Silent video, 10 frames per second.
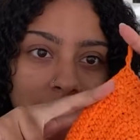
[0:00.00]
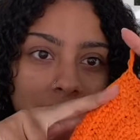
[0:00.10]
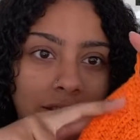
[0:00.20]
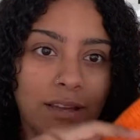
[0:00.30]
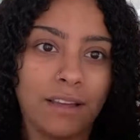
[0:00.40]

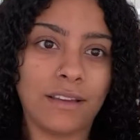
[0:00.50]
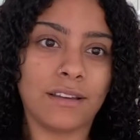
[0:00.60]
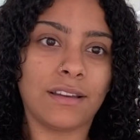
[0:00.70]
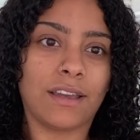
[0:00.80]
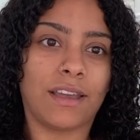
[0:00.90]
looked like,
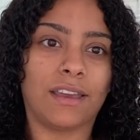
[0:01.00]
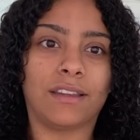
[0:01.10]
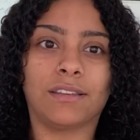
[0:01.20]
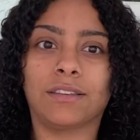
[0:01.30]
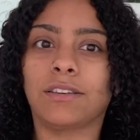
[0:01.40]

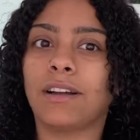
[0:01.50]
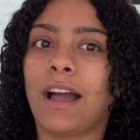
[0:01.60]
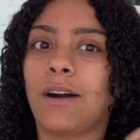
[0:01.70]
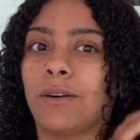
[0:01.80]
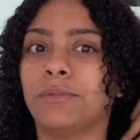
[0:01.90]
and look
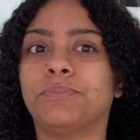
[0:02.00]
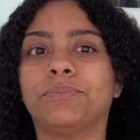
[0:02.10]
how